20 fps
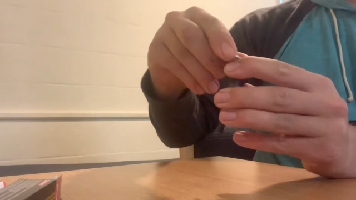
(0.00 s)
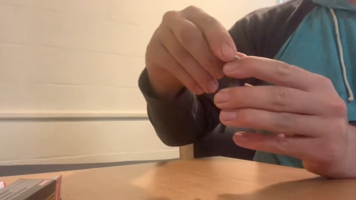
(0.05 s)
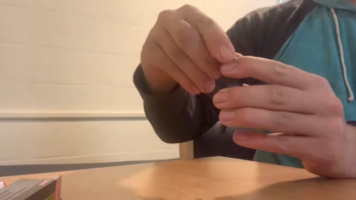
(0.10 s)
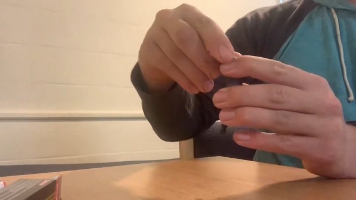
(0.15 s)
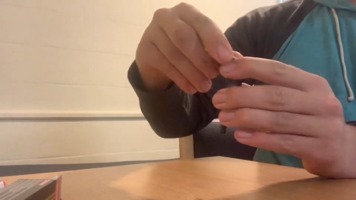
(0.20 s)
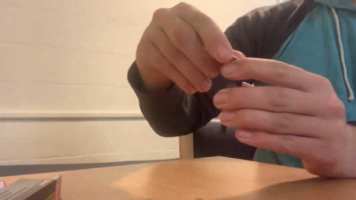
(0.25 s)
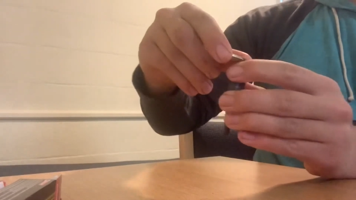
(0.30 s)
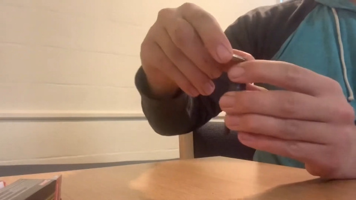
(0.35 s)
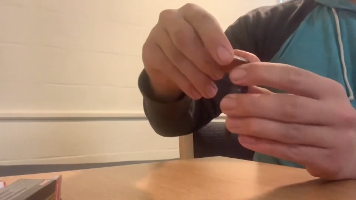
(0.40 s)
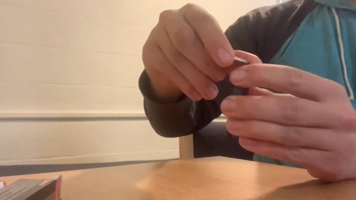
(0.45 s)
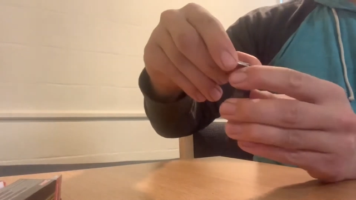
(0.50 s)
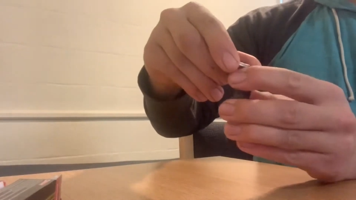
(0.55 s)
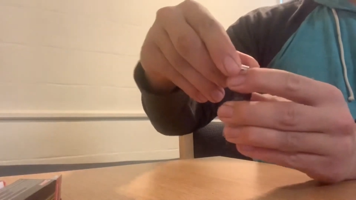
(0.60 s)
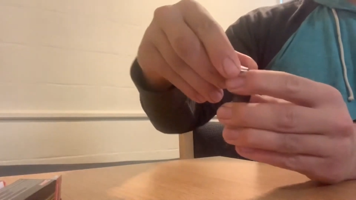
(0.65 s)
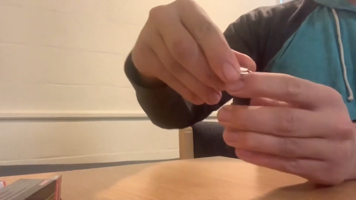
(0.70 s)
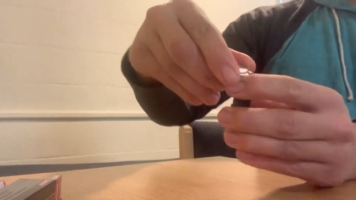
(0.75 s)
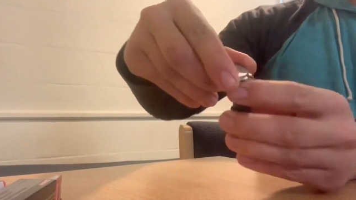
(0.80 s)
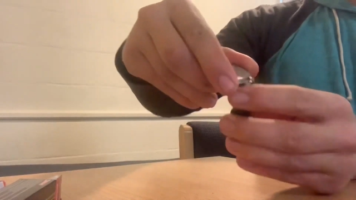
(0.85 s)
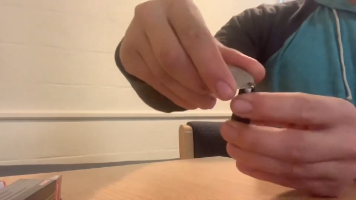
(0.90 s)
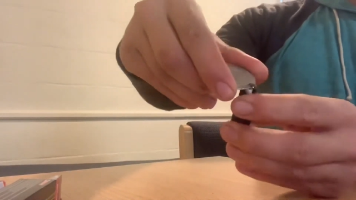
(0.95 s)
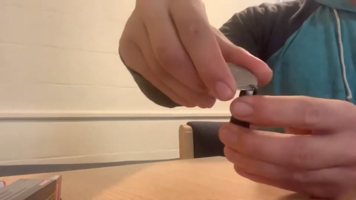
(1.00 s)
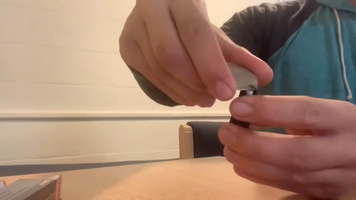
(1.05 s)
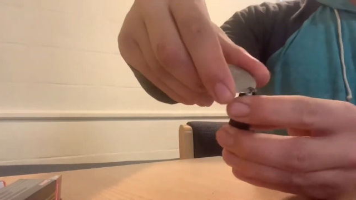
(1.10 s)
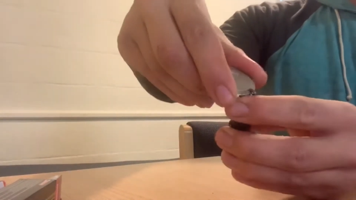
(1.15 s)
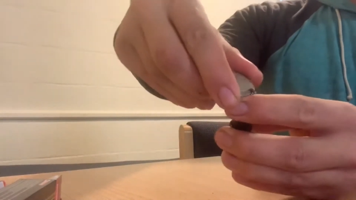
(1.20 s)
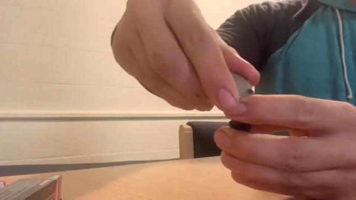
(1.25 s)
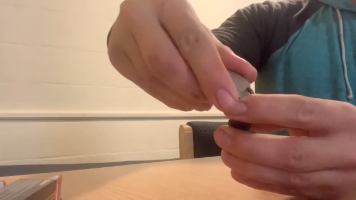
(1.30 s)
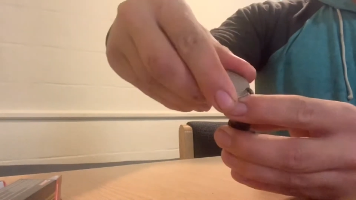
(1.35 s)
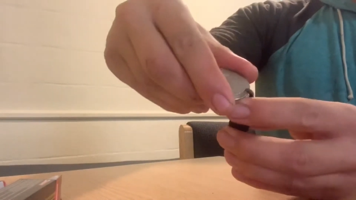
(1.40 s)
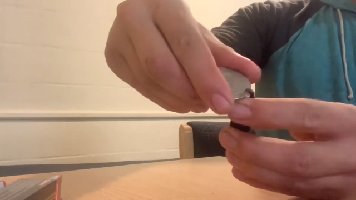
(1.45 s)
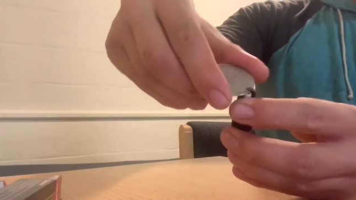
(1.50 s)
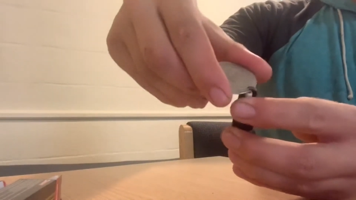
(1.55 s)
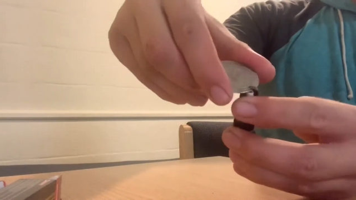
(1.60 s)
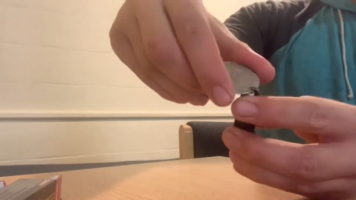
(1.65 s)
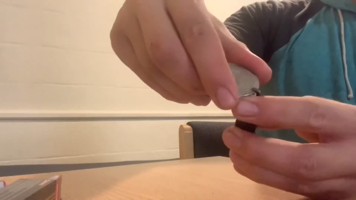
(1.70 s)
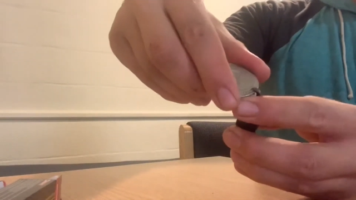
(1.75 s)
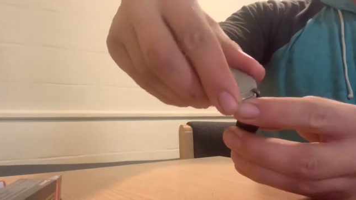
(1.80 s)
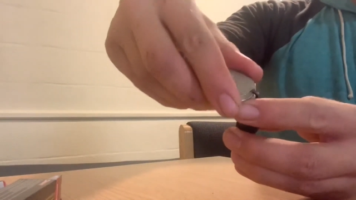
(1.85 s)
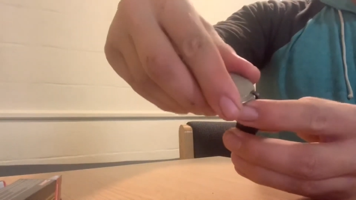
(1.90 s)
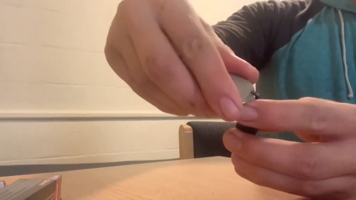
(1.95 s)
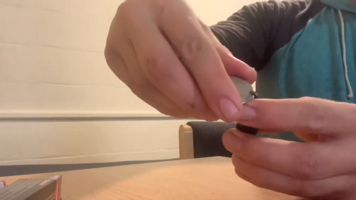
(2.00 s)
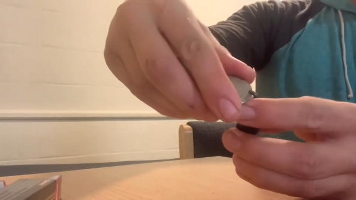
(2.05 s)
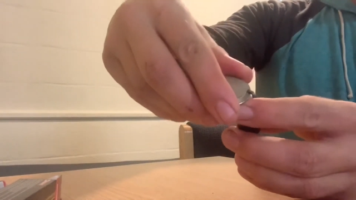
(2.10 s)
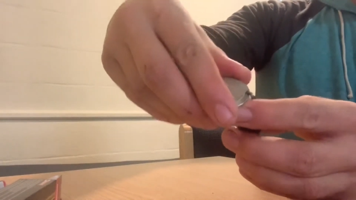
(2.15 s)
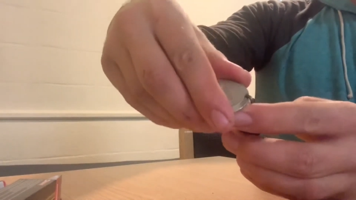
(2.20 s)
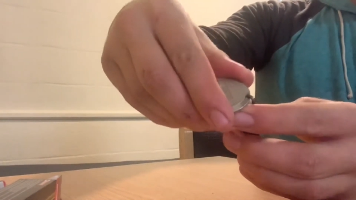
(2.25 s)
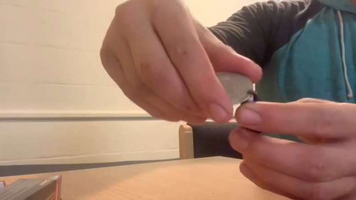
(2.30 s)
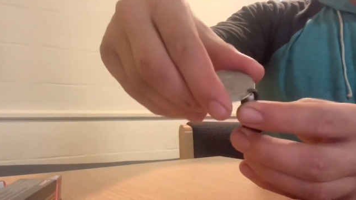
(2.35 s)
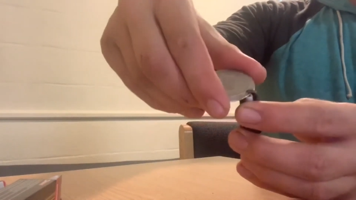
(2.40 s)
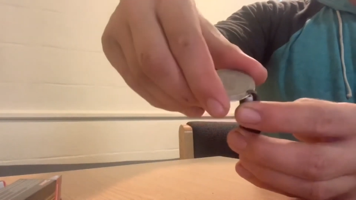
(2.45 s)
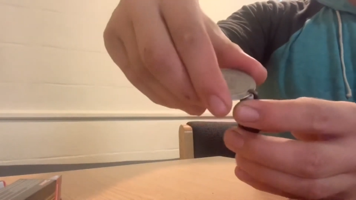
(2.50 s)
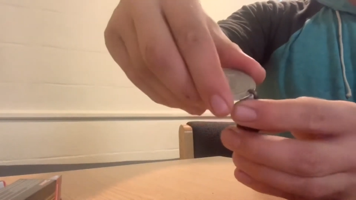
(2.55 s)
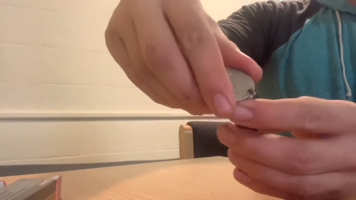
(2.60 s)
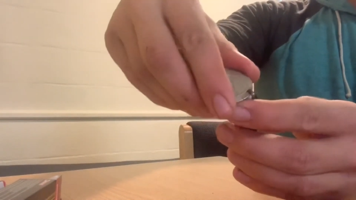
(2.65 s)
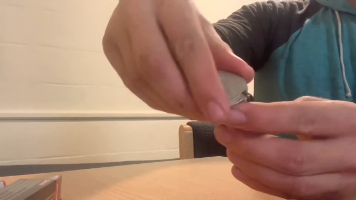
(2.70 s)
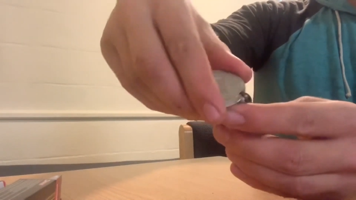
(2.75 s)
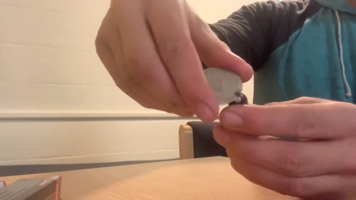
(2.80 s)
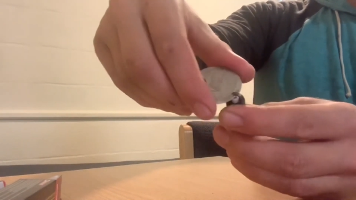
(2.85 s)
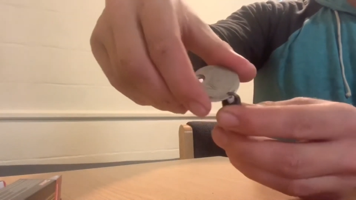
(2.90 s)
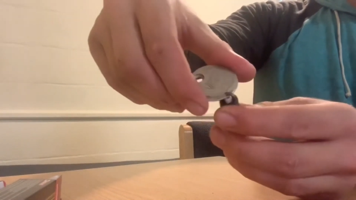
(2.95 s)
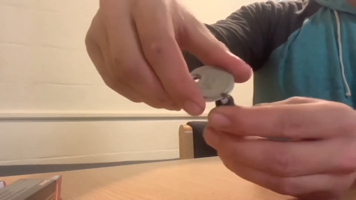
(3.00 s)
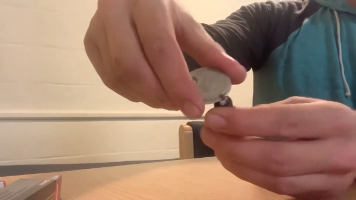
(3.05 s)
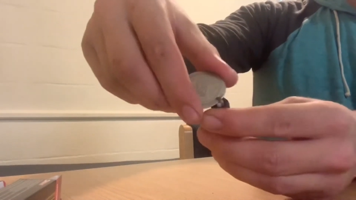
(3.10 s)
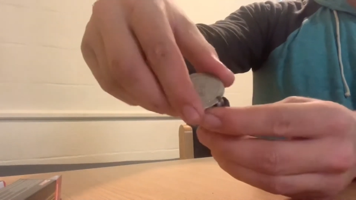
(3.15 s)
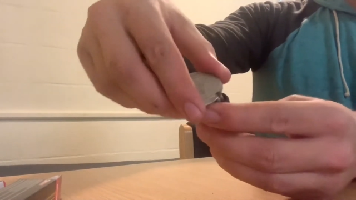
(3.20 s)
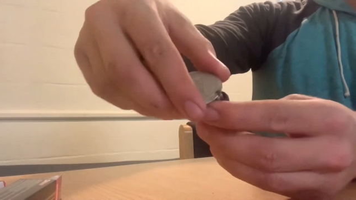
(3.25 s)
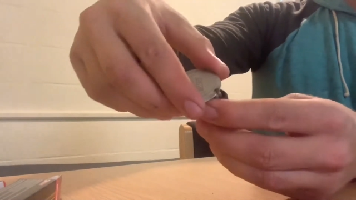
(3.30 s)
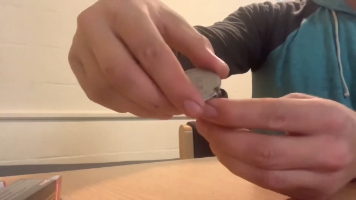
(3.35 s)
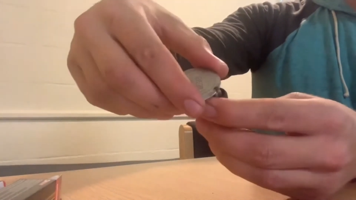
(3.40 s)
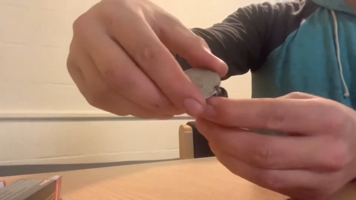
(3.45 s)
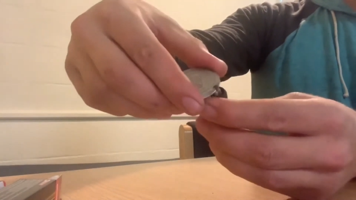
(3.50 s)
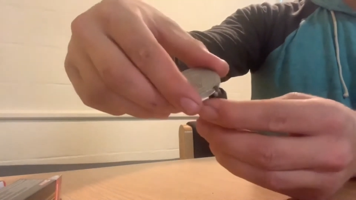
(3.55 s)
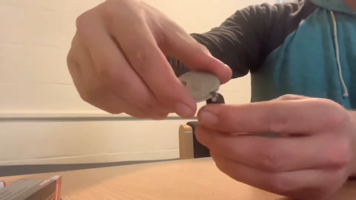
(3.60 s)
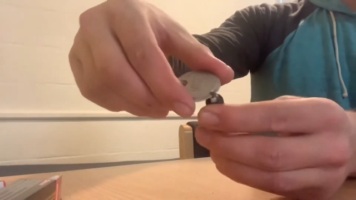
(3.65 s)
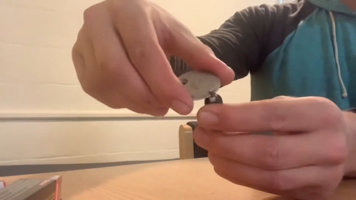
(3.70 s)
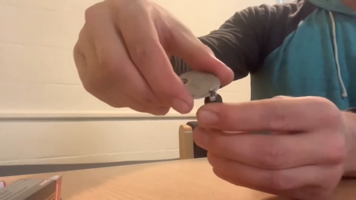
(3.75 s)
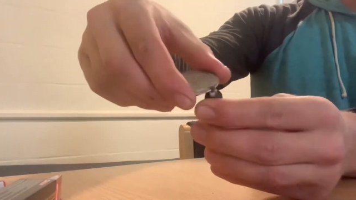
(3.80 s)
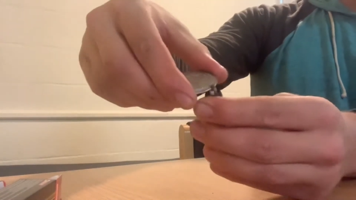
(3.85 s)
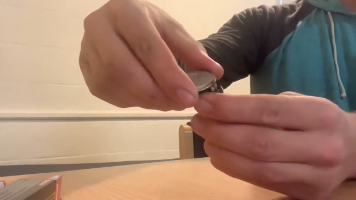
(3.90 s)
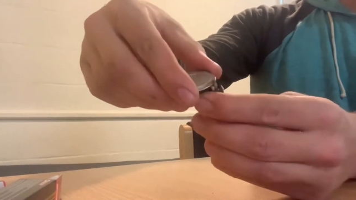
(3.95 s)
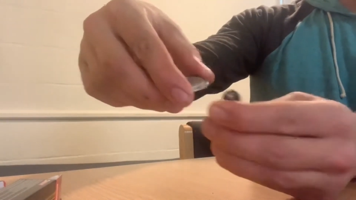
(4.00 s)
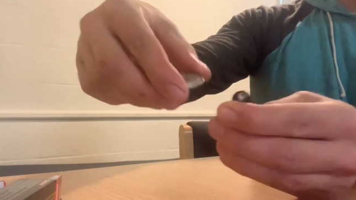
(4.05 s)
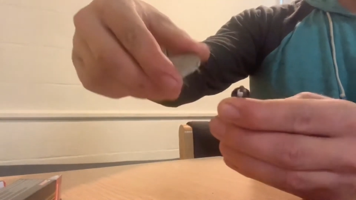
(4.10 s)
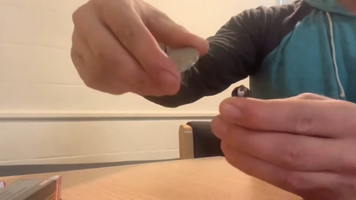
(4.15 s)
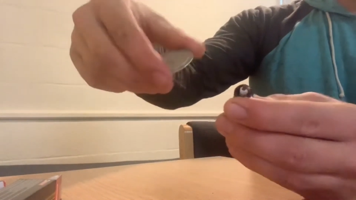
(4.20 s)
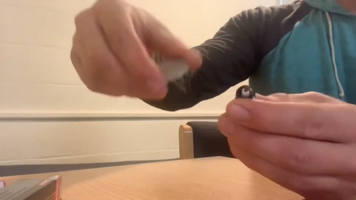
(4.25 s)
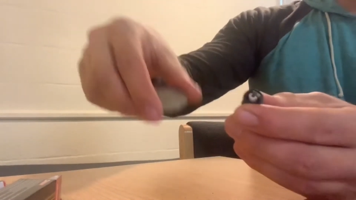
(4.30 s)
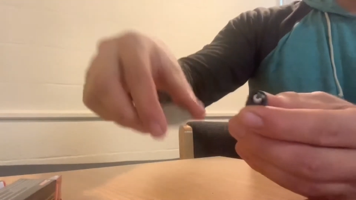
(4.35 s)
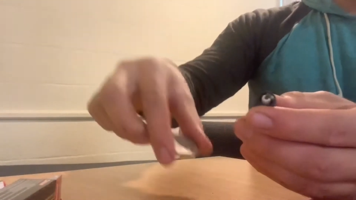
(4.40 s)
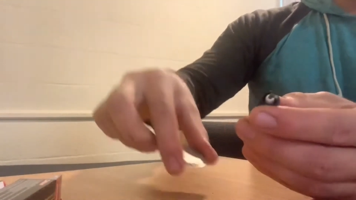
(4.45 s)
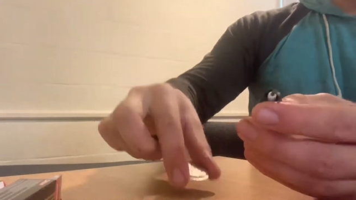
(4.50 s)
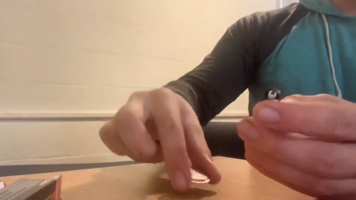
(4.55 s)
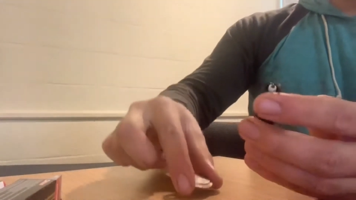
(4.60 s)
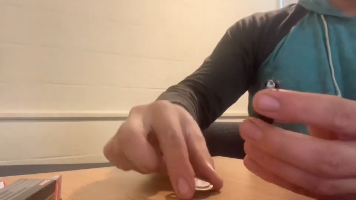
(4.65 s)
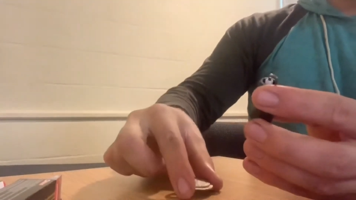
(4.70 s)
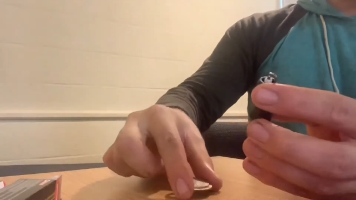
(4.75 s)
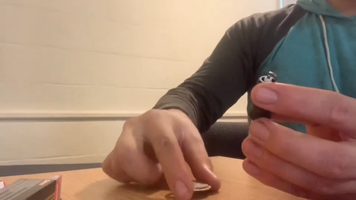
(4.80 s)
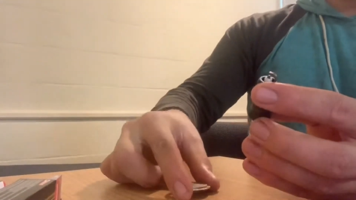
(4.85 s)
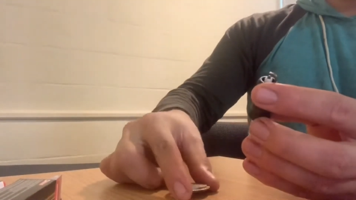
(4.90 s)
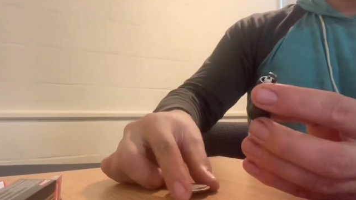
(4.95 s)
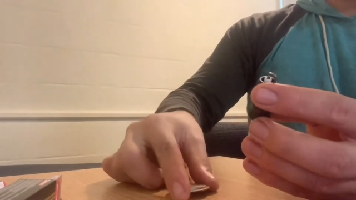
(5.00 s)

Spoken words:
(no speaker visible)